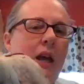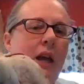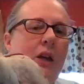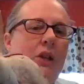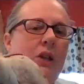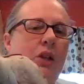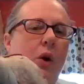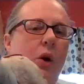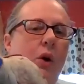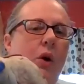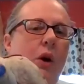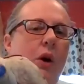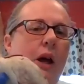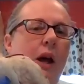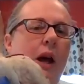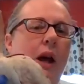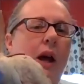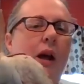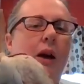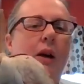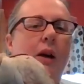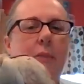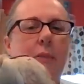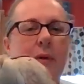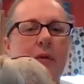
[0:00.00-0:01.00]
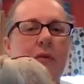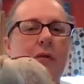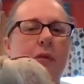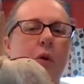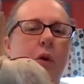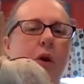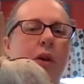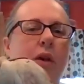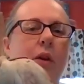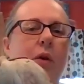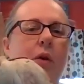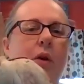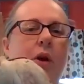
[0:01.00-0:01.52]
So
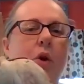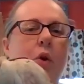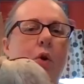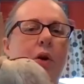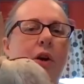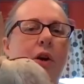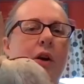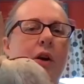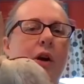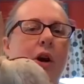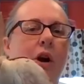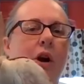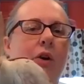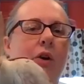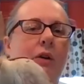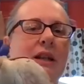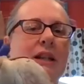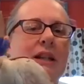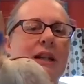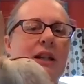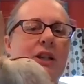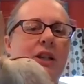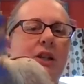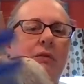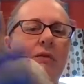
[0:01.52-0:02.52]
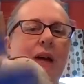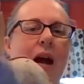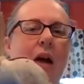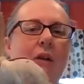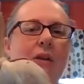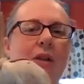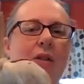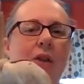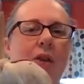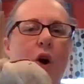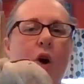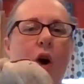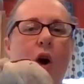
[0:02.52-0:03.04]
before, there were coronary arteries that
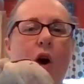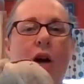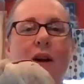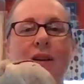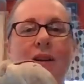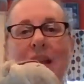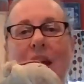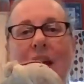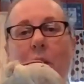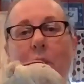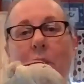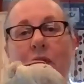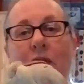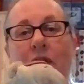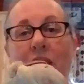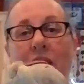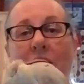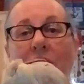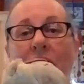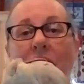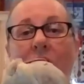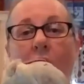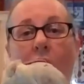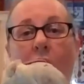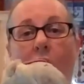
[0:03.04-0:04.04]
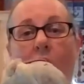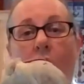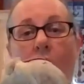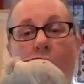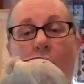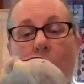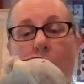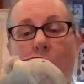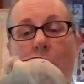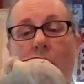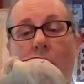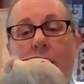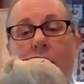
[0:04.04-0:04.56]
surrounded the heart, that fed the
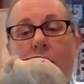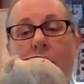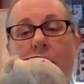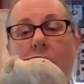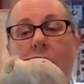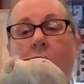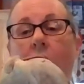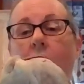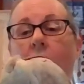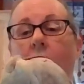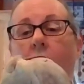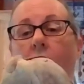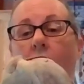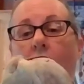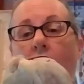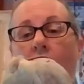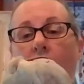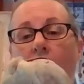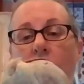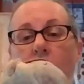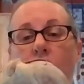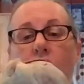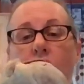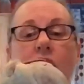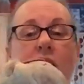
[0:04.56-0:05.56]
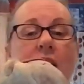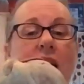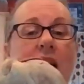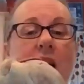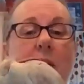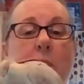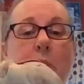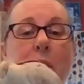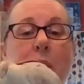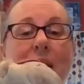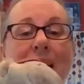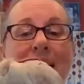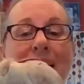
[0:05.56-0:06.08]
heart with
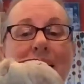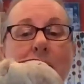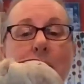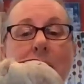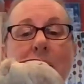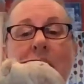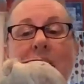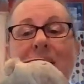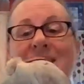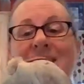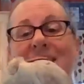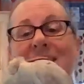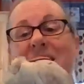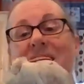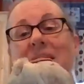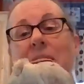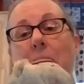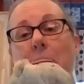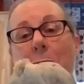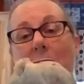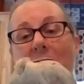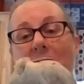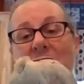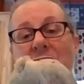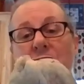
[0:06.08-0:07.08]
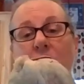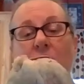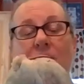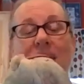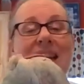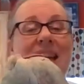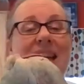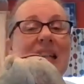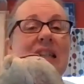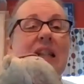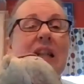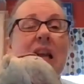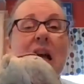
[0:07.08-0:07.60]
oxygenated blood, because it is a muscle, it
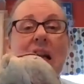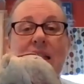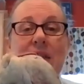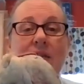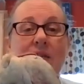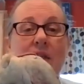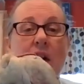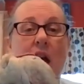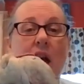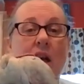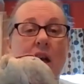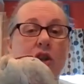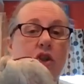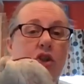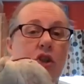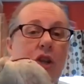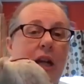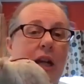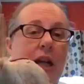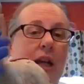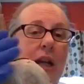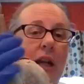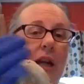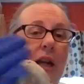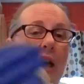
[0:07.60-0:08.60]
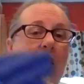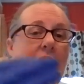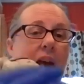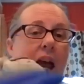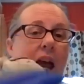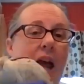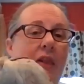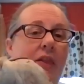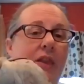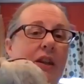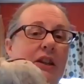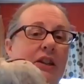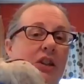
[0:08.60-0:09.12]
needs lots of oxygen,
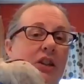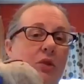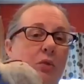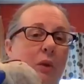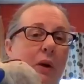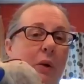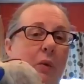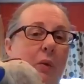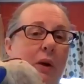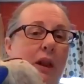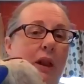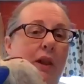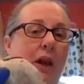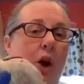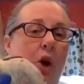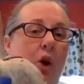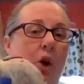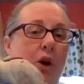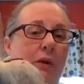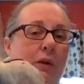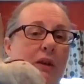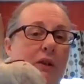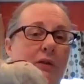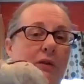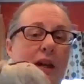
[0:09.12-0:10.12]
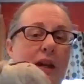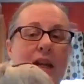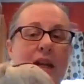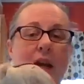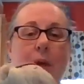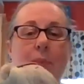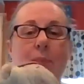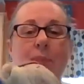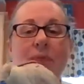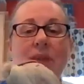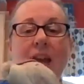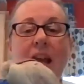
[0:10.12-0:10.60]
and this is where one of the arteries ran down.